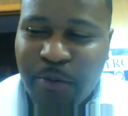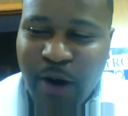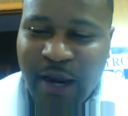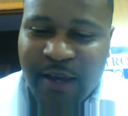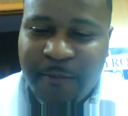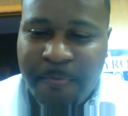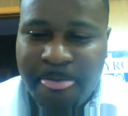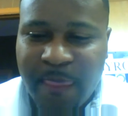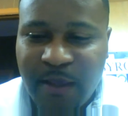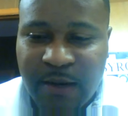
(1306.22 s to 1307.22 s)
But Ryan,
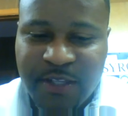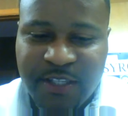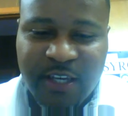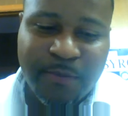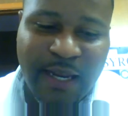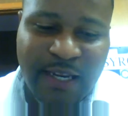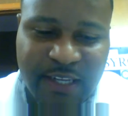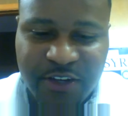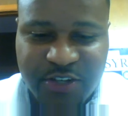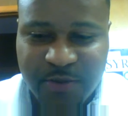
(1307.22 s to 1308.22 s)
let me tell you my
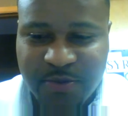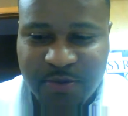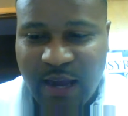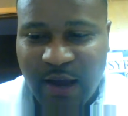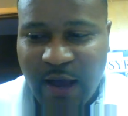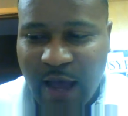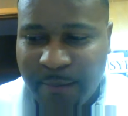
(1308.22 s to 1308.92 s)
leadership style.